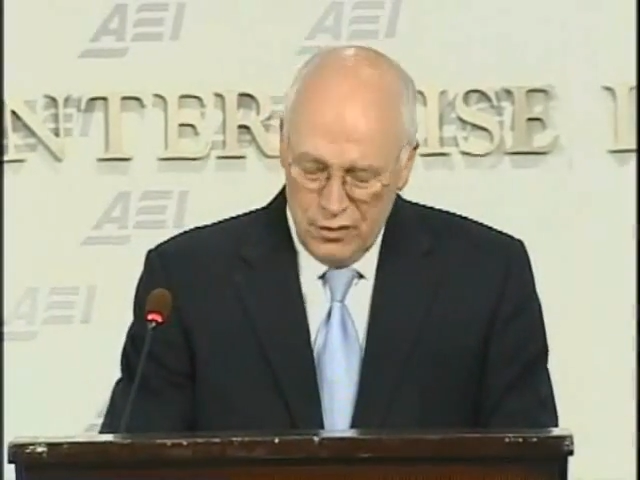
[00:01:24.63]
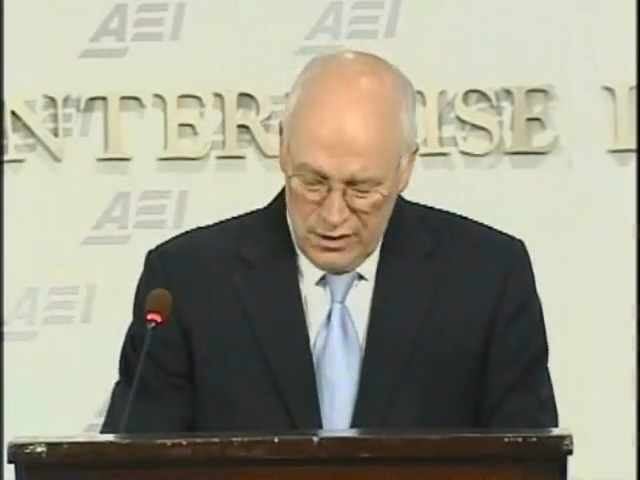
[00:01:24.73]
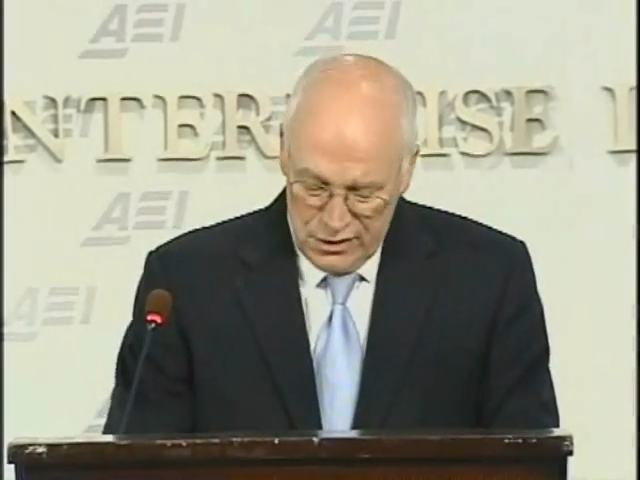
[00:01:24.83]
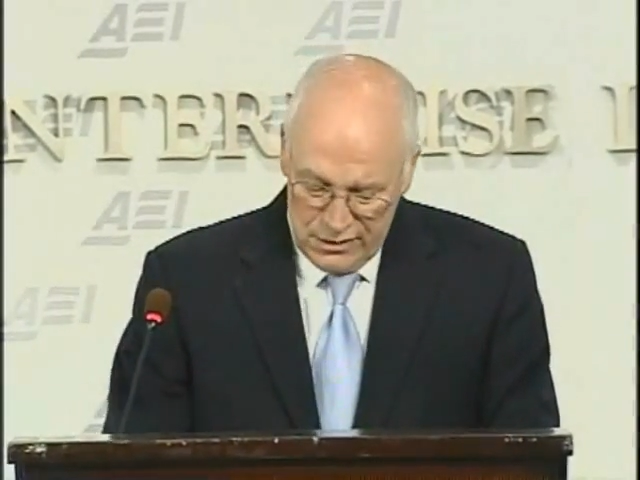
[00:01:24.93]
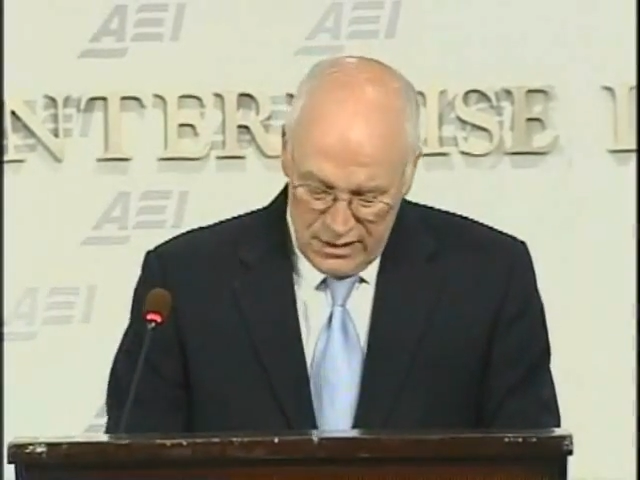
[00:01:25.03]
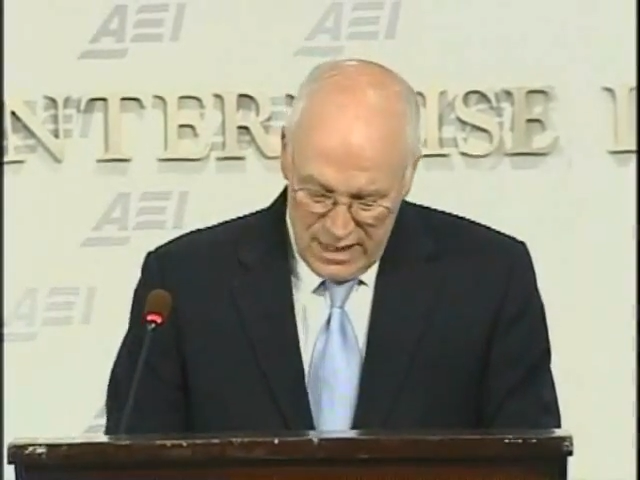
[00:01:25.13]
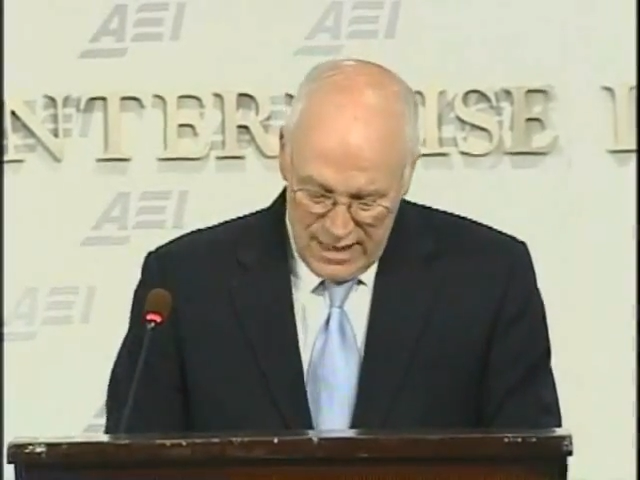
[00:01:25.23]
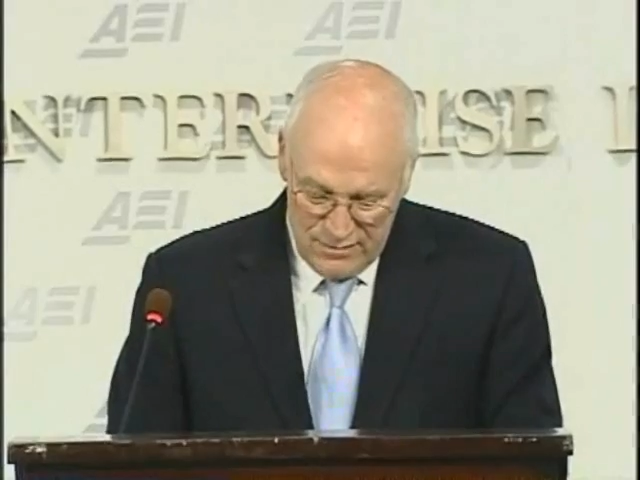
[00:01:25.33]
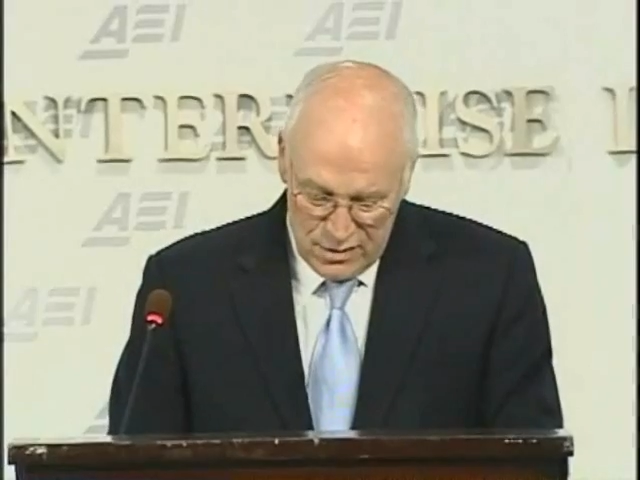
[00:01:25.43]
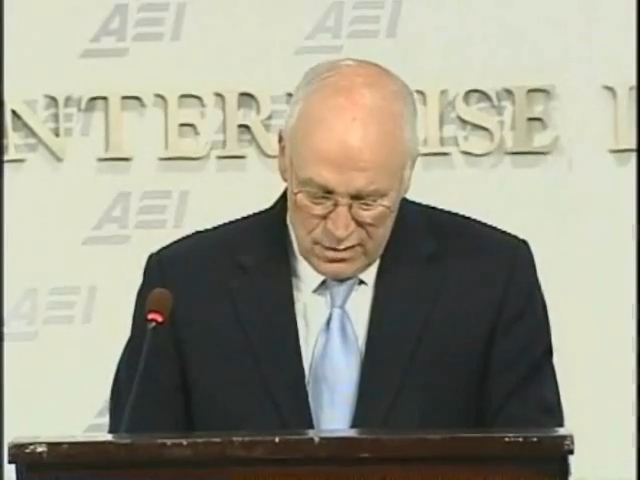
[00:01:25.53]
Bush,
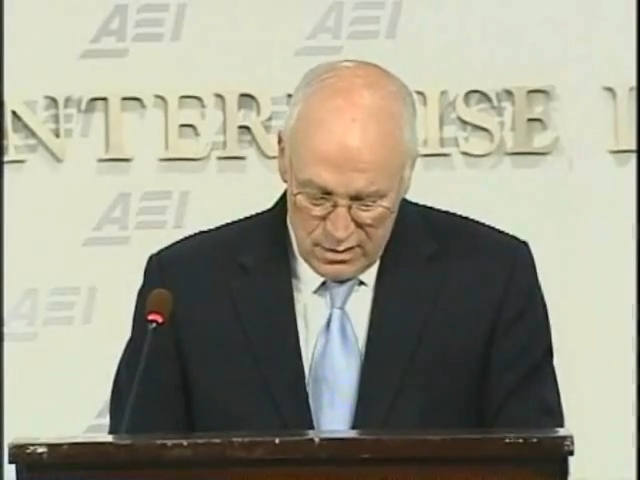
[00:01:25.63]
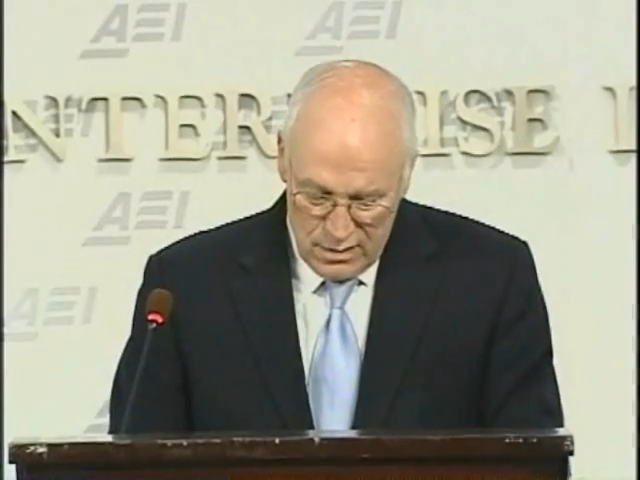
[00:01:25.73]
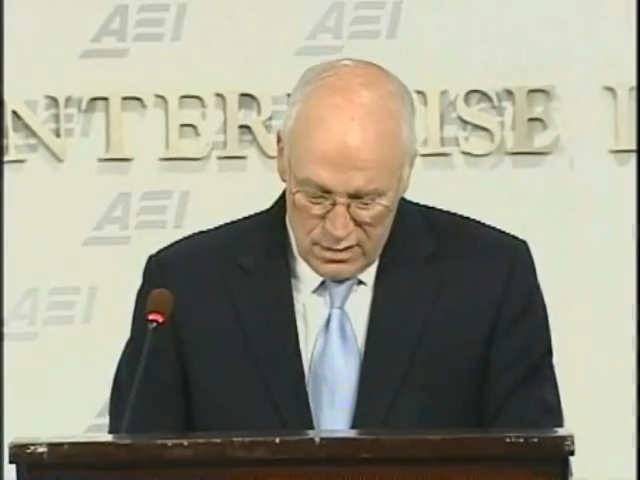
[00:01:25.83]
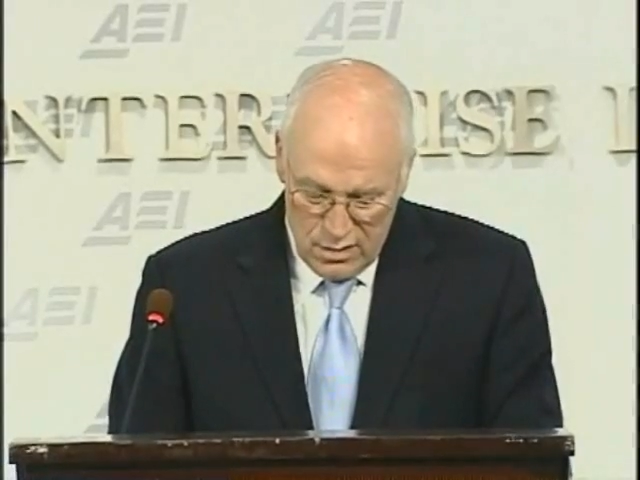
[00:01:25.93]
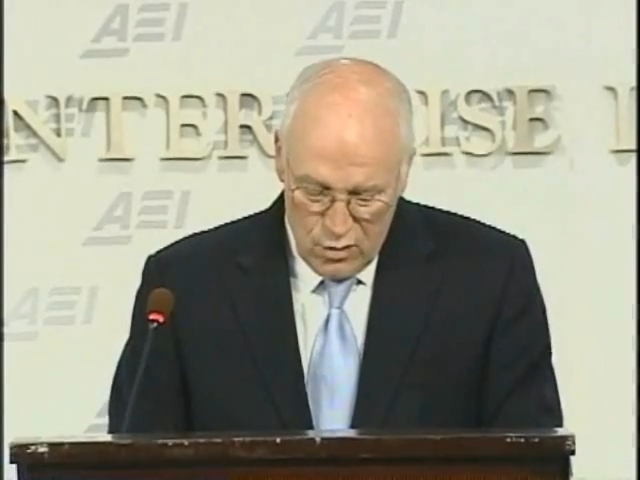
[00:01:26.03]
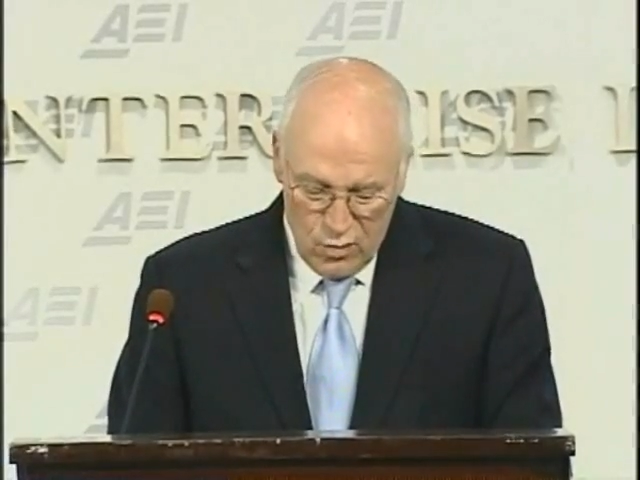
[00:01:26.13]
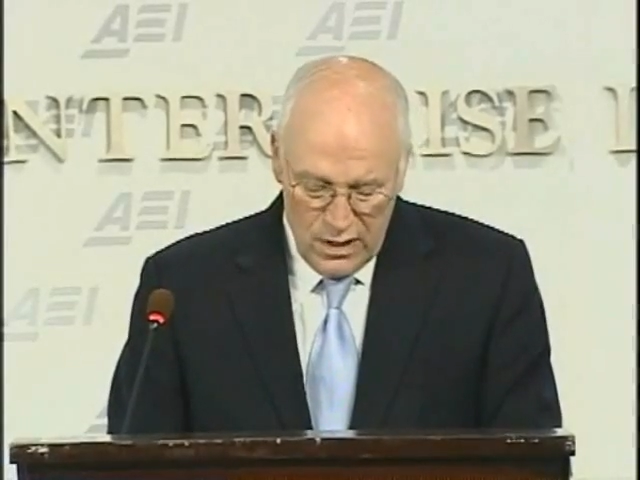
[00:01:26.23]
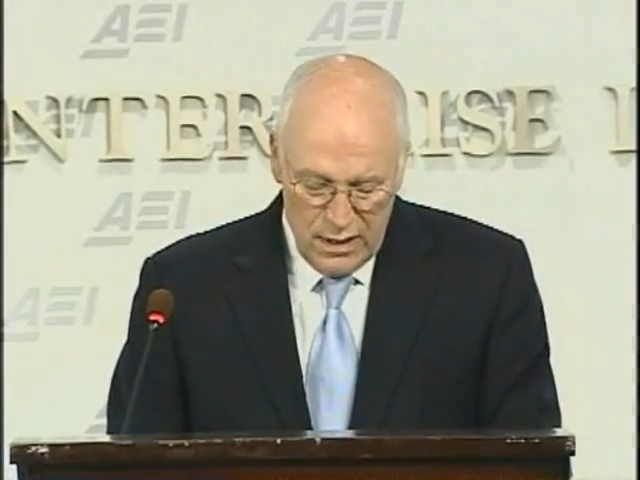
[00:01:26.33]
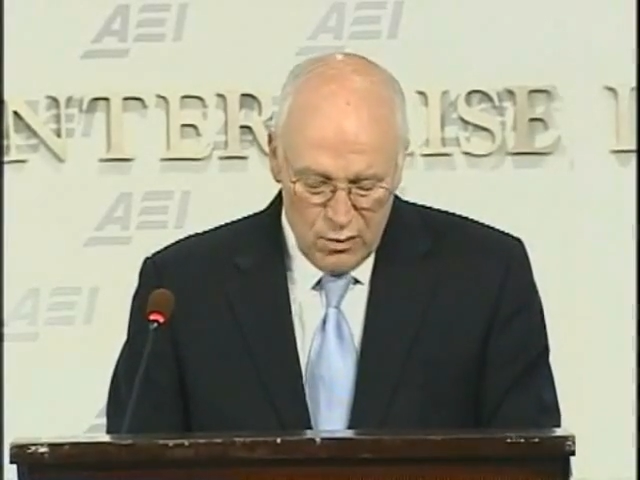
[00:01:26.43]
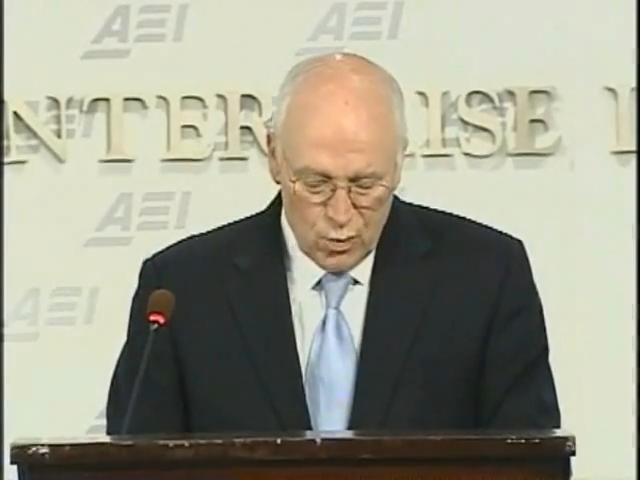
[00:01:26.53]
I am certain that no
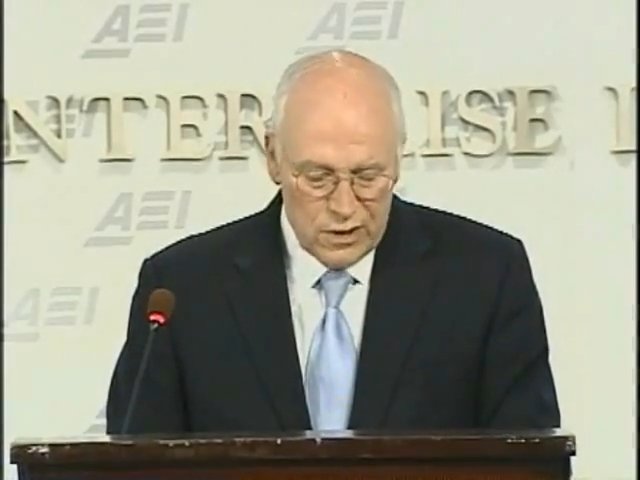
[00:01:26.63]
one